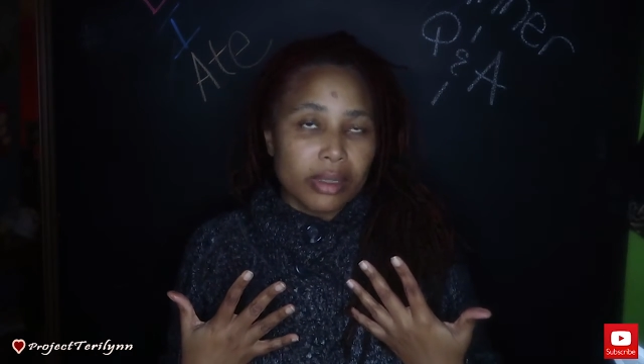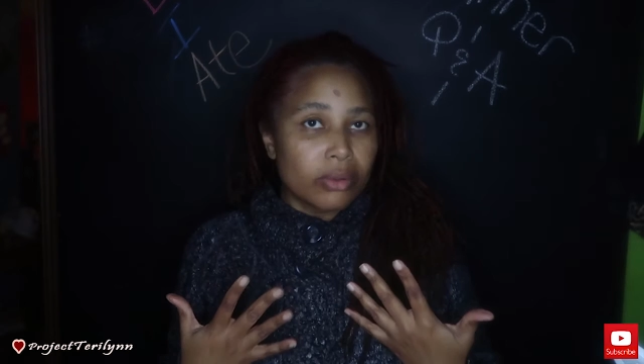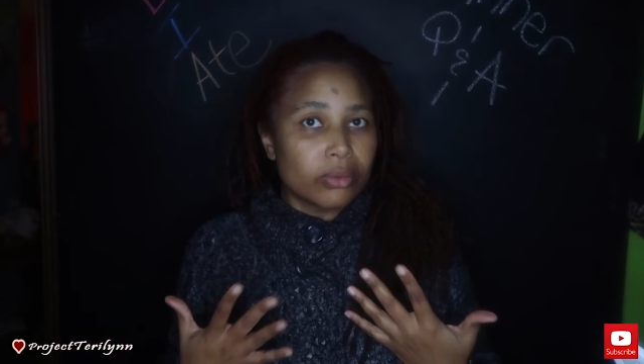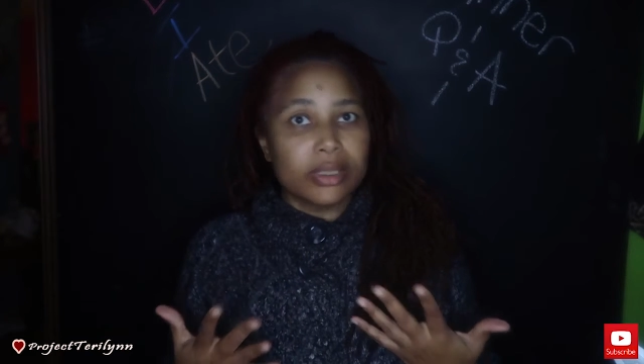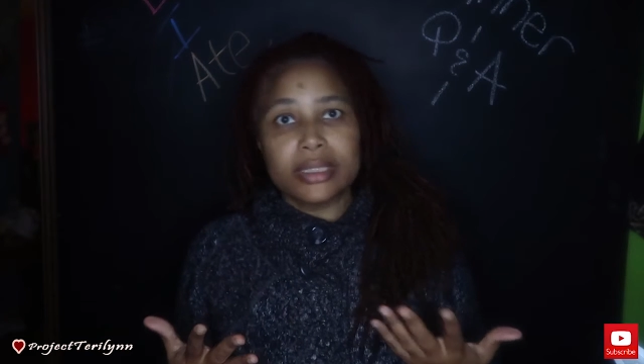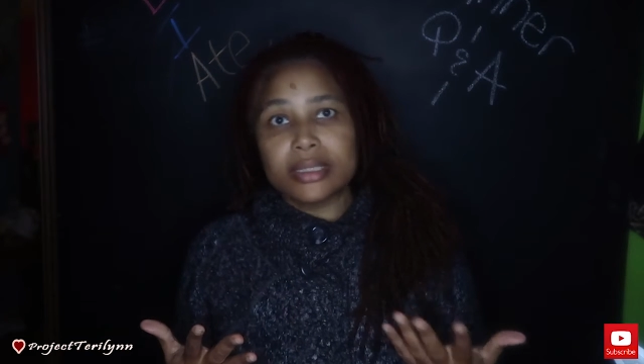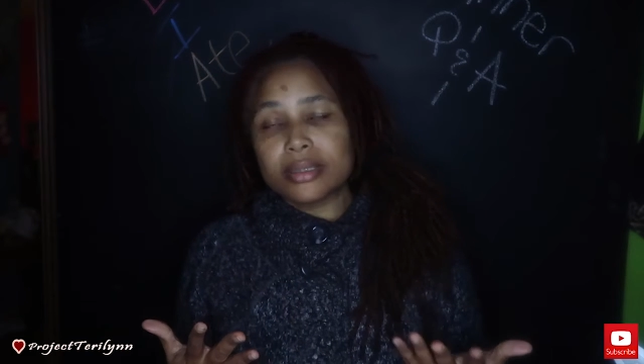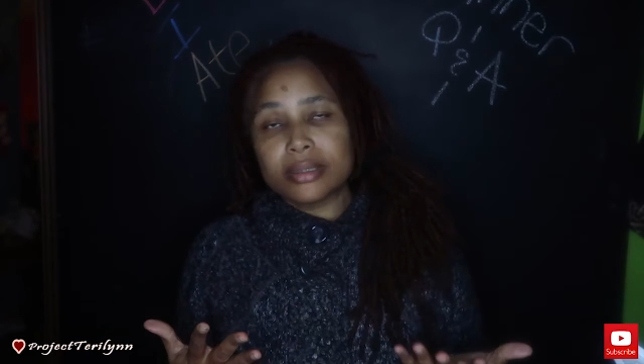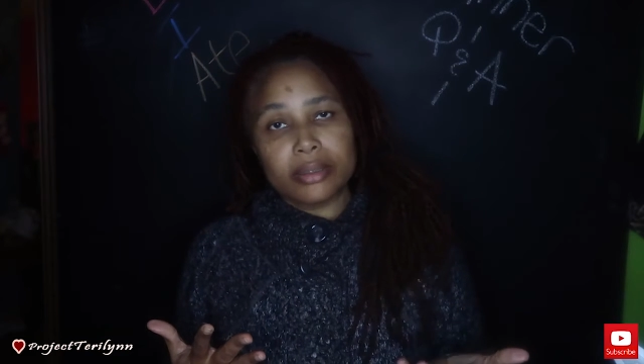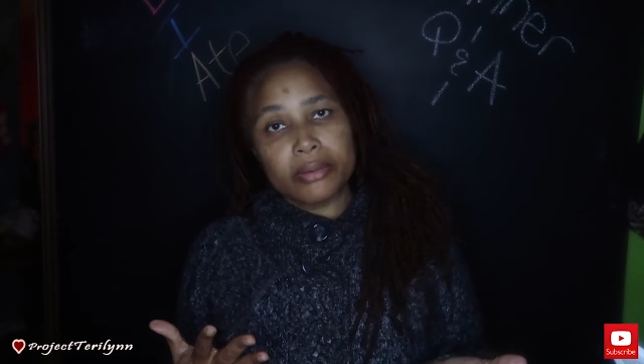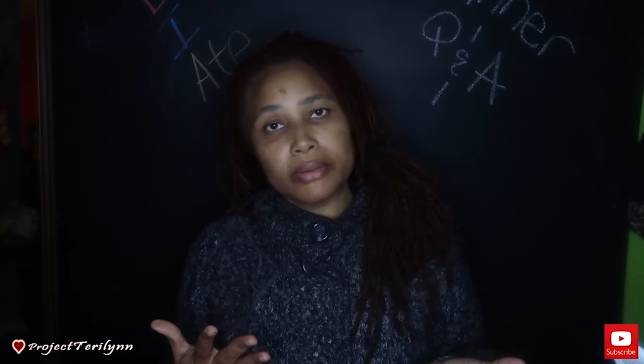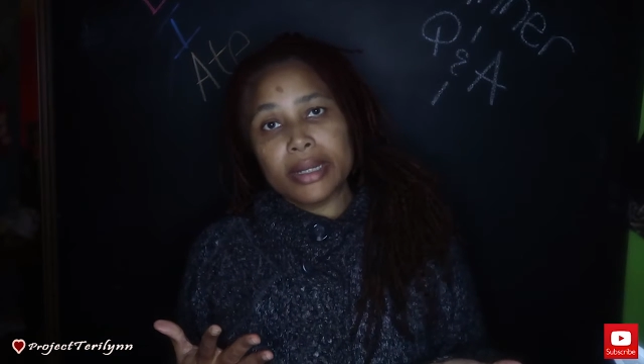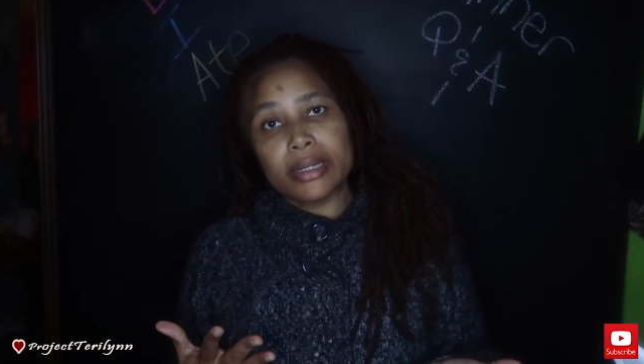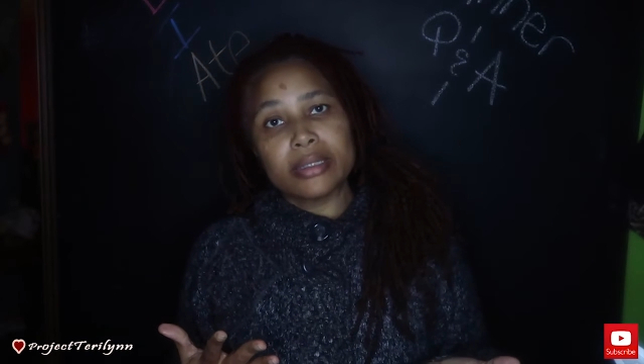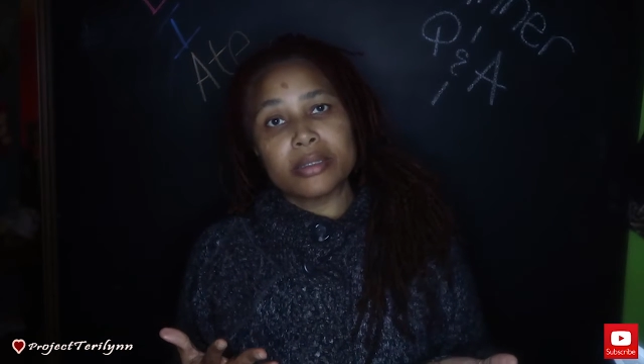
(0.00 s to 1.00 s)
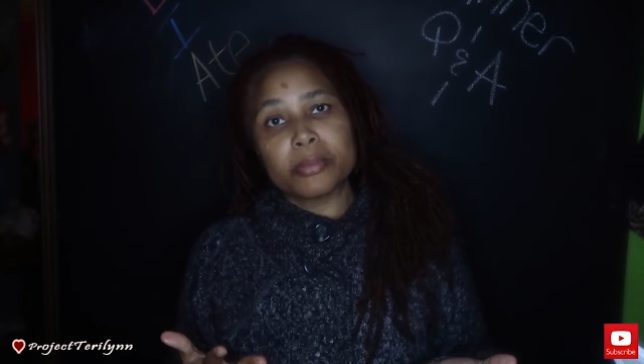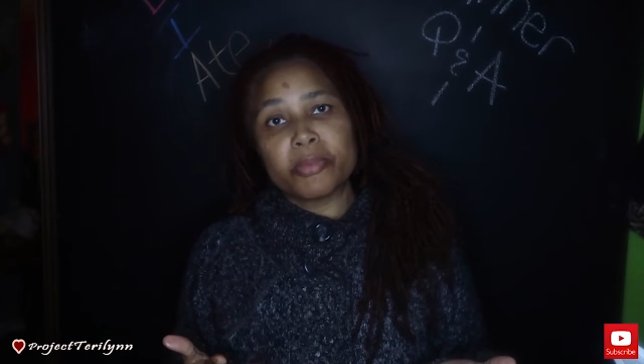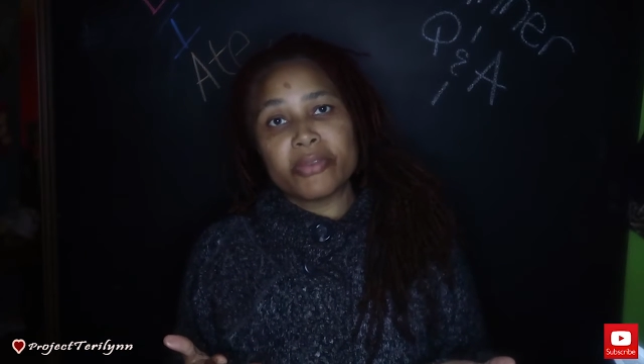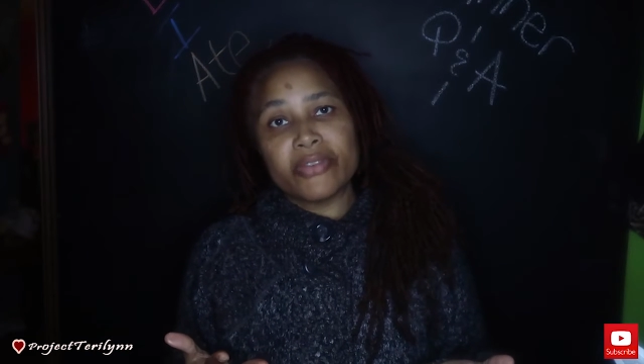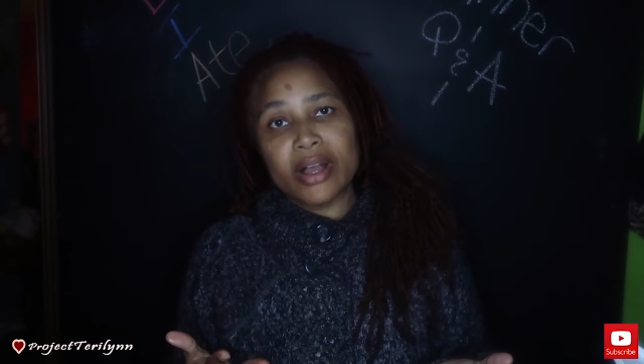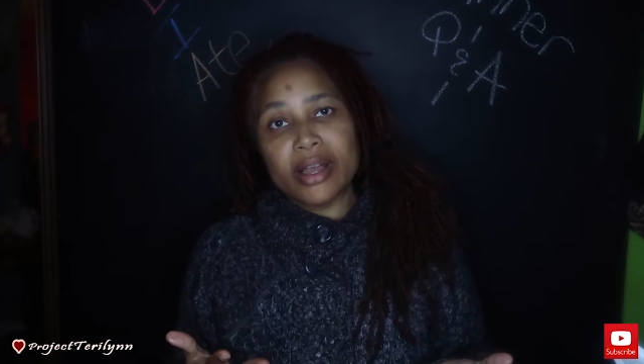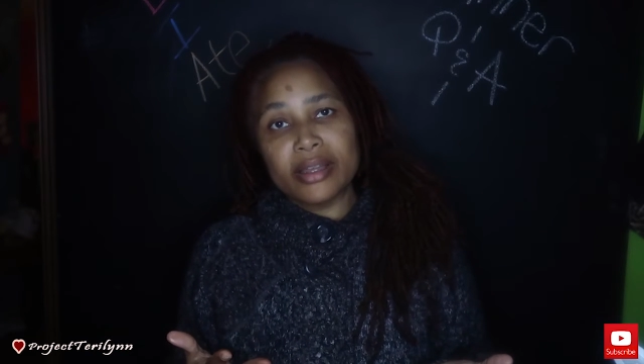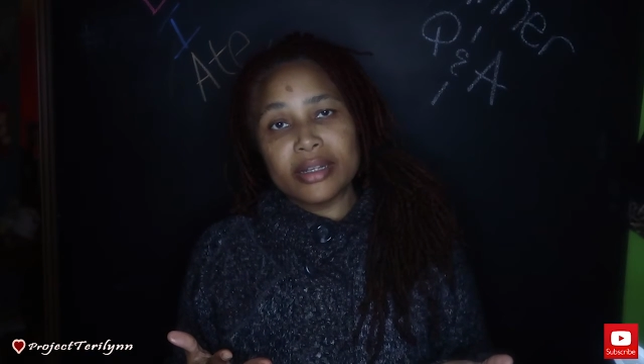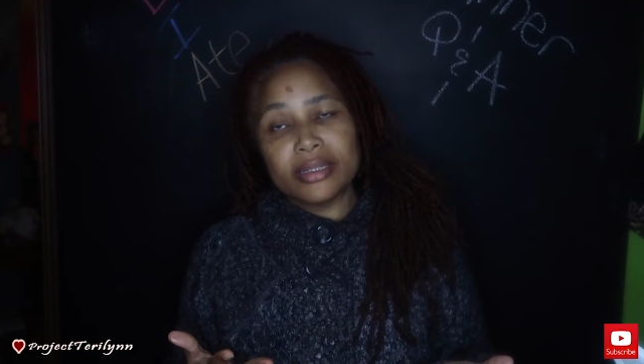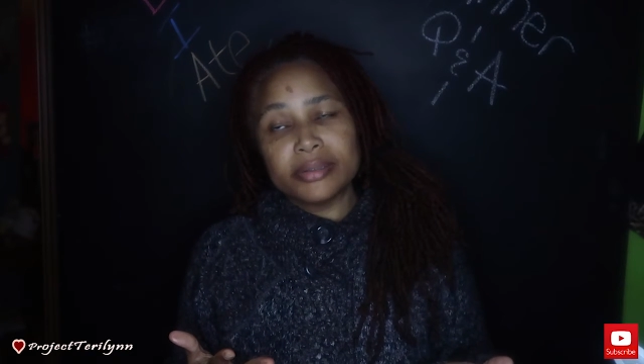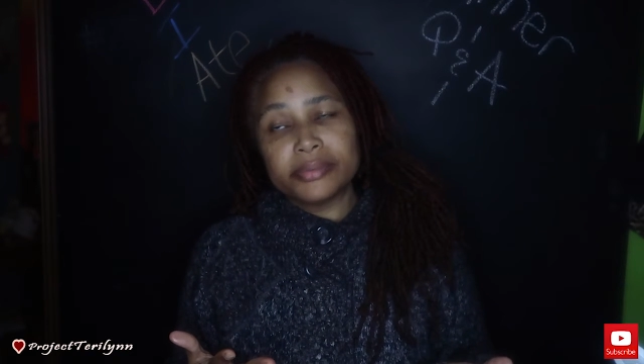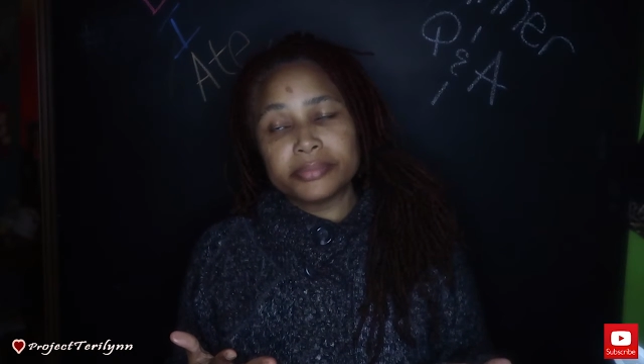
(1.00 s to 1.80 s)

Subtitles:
only a cigarette could provide.